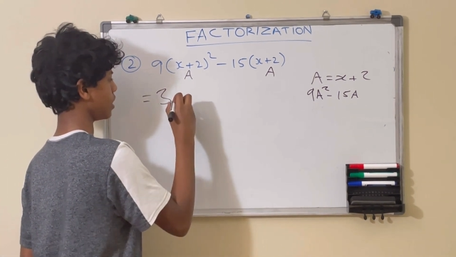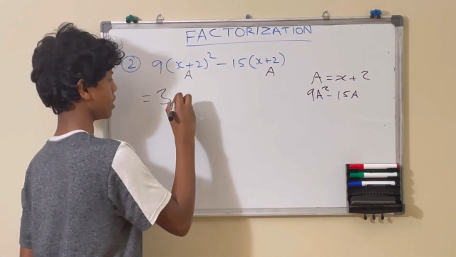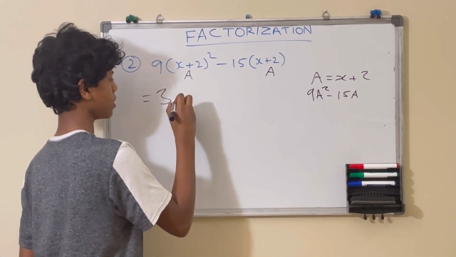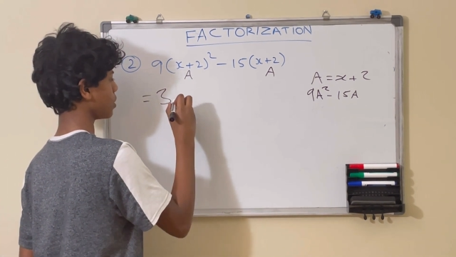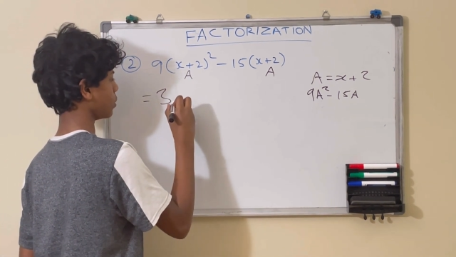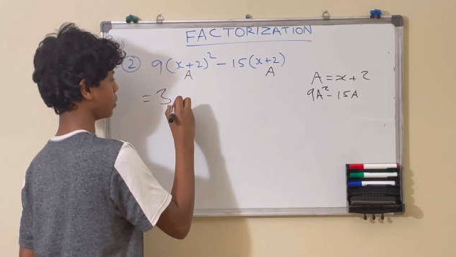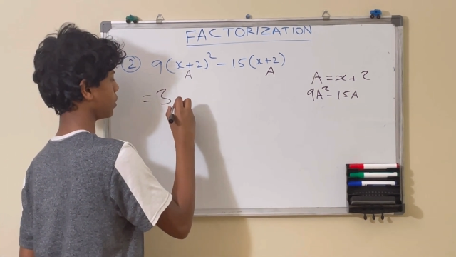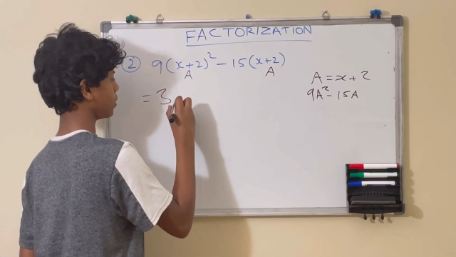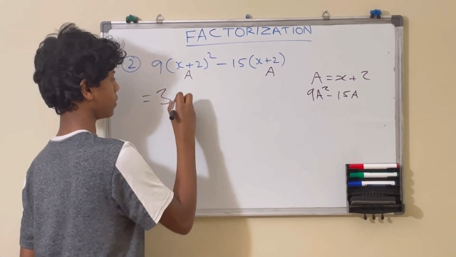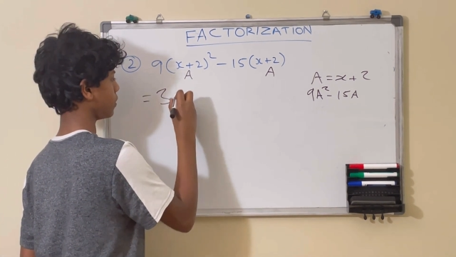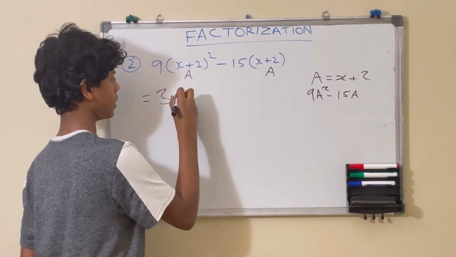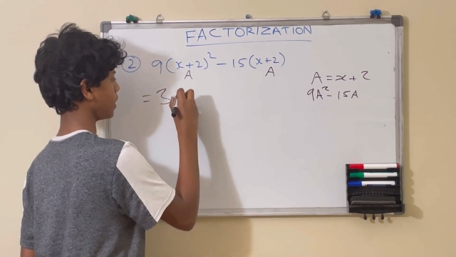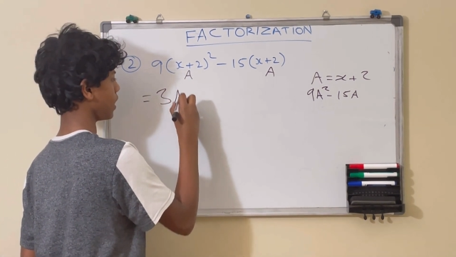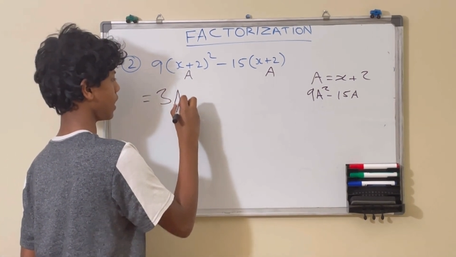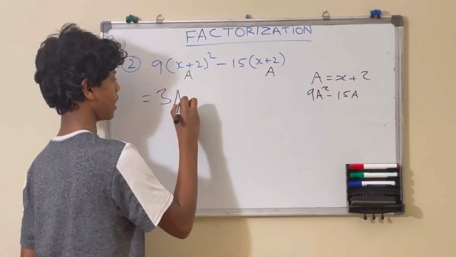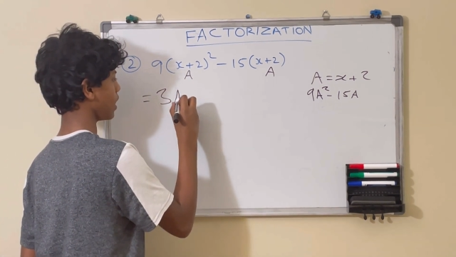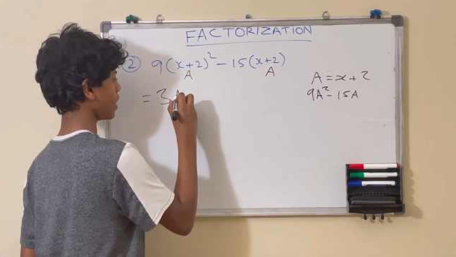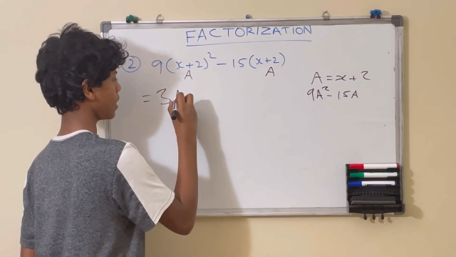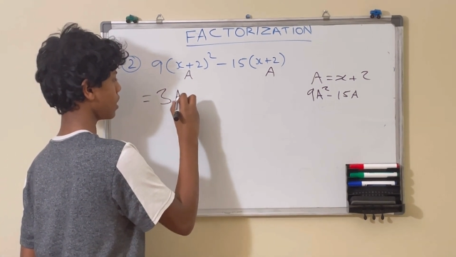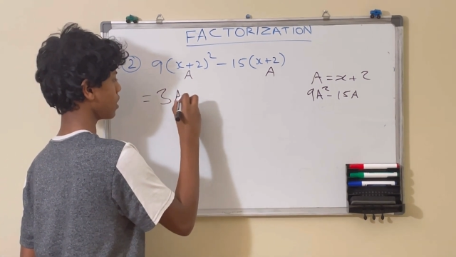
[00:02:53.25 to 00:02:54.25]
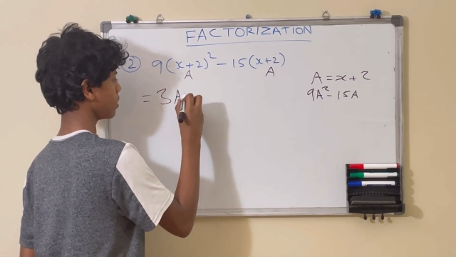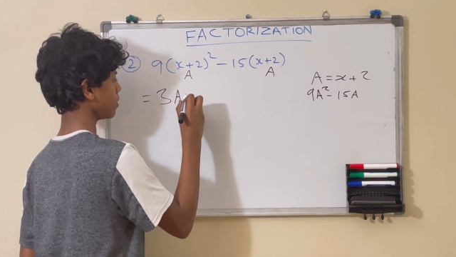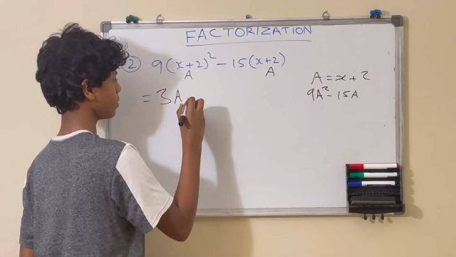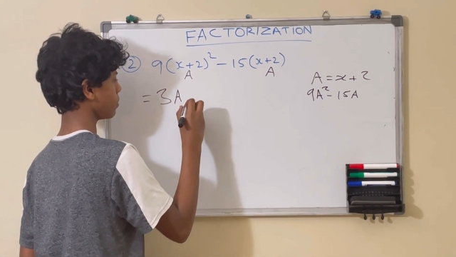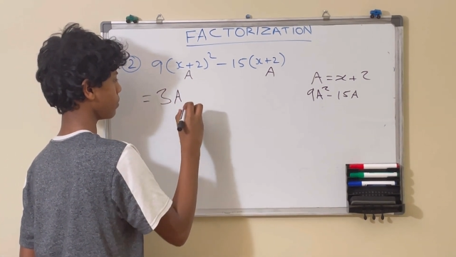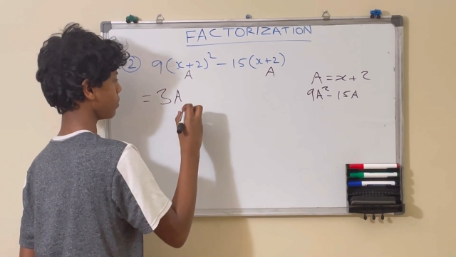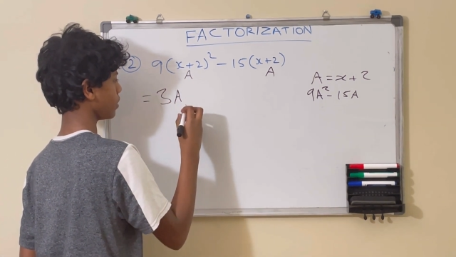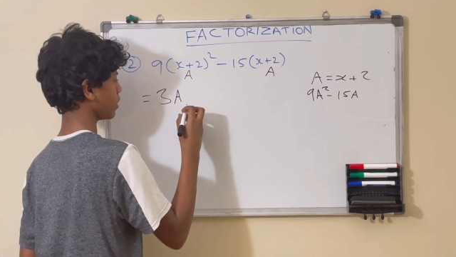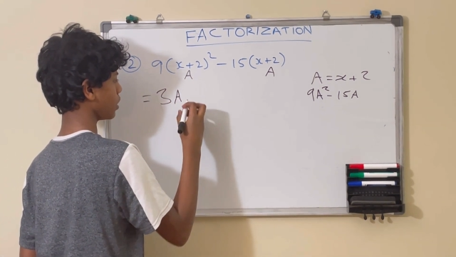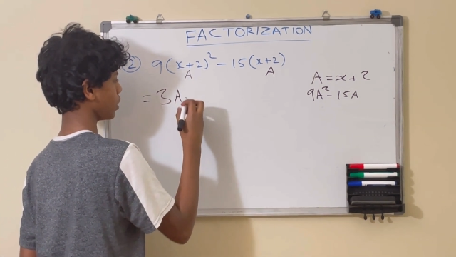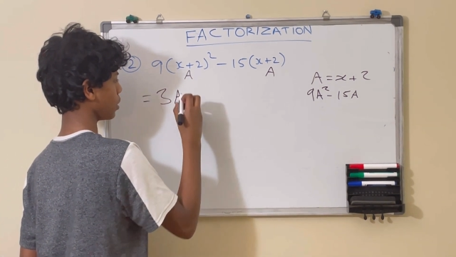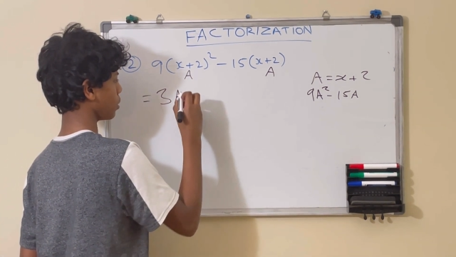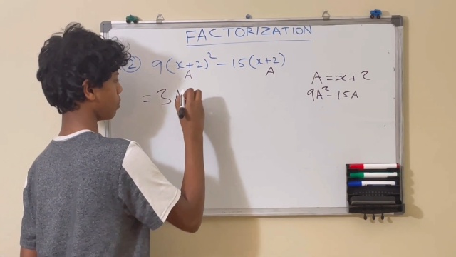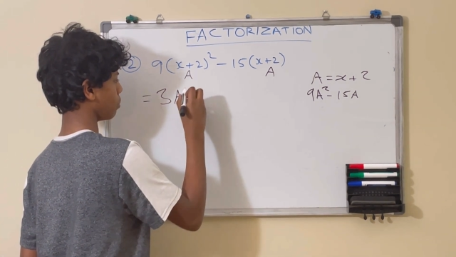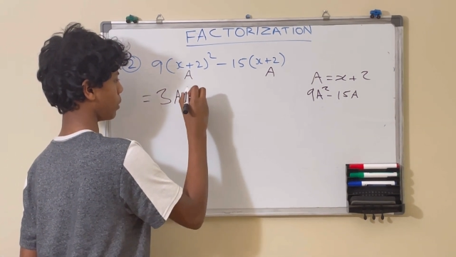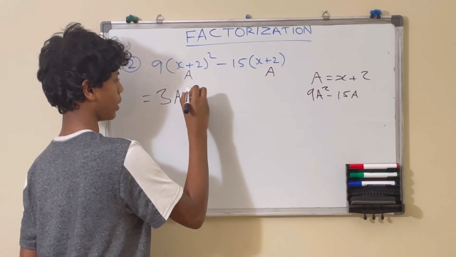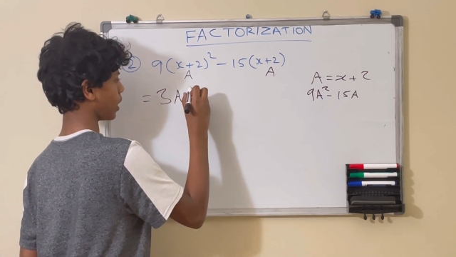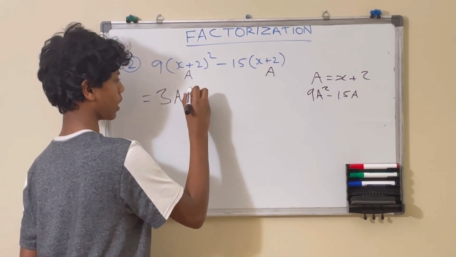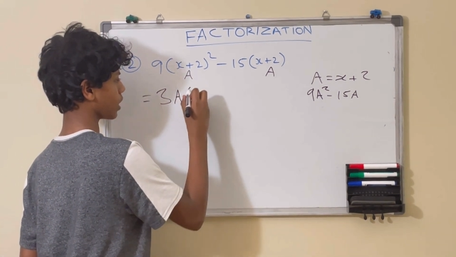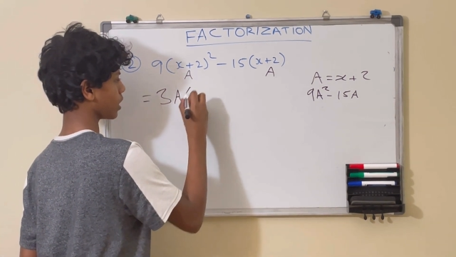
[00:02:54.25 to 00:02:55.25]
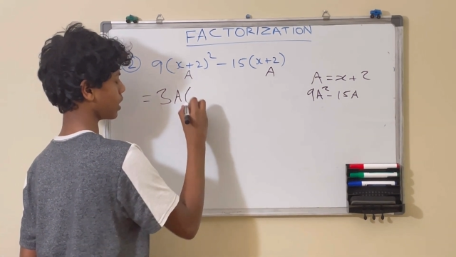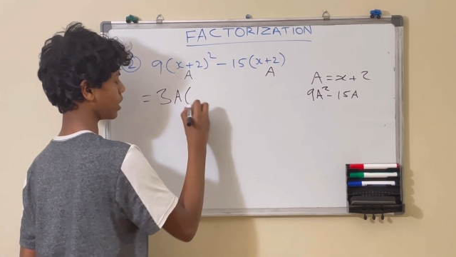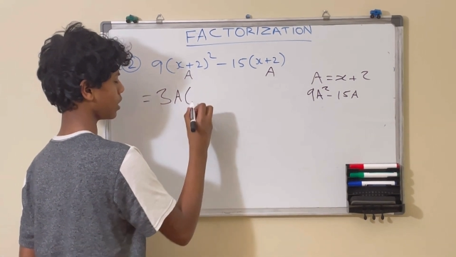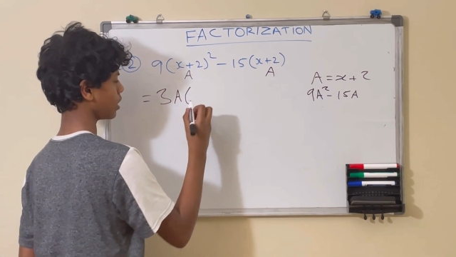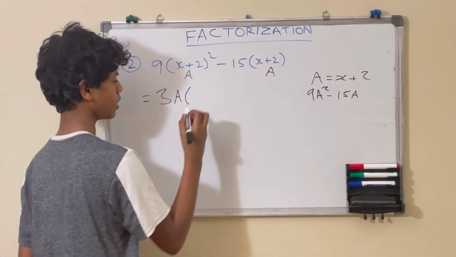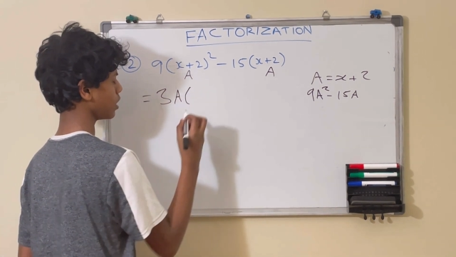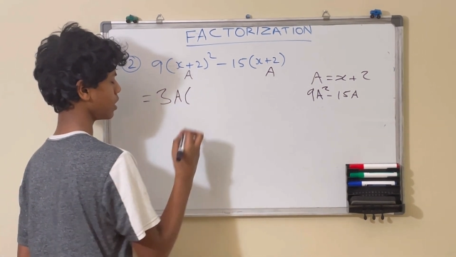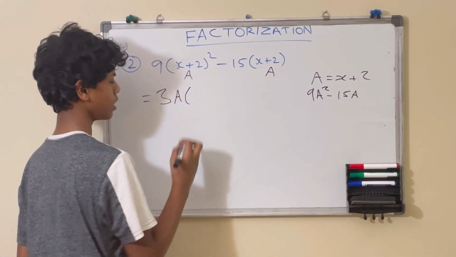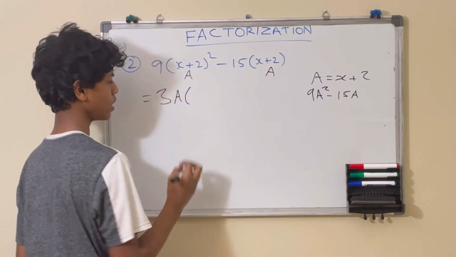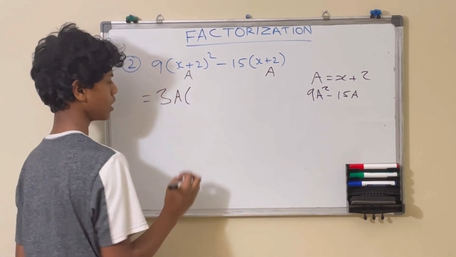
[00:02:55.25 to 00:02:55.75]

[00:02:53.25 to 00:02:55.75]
so 3a bracket.